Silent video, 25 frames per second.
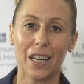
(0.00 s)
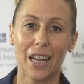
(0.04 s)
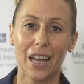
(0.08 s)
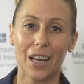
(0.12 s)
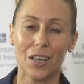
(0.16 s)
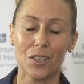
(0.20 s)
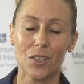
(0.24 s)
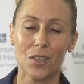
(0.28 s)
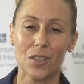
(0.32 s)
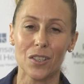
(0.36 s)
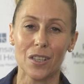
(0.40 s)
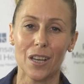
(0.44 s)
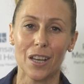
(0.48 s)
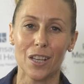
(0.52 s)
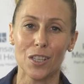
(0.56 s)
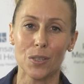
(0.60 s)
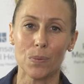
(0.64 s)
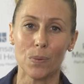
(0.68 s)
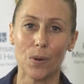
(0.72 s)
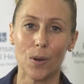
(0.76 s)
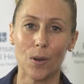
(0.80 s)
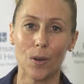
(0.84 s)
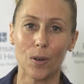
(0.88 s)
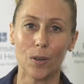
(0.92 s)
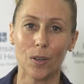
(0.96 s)
exercise
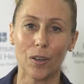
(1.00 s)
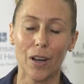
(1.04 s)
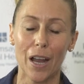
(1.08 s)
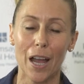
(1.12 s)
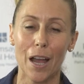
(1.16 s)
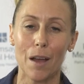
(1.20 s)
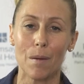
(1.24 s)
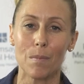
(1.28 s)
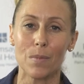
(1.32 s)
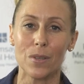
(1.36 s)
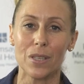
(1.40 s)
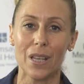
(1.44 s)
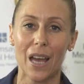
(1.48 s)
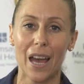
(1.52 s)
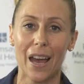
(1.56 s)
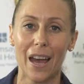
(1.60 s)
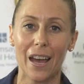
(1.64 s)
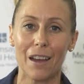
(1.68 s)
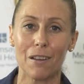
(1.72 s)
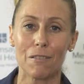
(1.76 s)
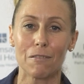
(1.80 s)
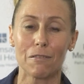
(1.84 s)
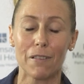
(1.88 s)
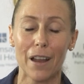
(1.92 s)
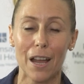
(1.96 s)
programs
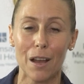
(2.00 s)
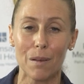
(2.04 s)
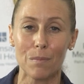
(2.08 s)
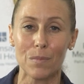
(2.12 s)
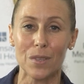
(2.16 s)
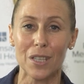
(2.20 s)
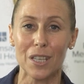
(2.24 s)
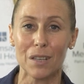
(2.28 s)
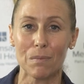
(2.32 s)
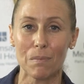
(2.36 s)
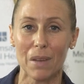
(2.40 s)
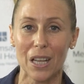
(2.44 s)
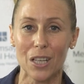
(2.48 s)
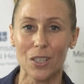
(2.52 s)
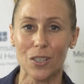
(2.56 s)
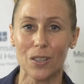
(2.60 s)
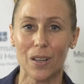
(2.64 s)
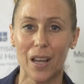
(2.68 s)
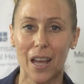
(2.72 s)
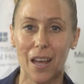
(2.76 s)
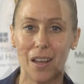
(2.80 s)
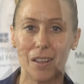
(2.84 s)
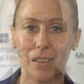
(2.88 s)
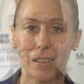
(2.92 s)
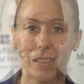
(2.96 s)
at Ramsay Mental
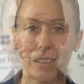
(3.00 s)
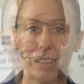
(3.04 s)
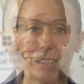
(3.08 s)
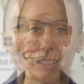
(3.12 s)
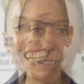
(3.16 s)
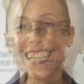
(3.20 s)
Health.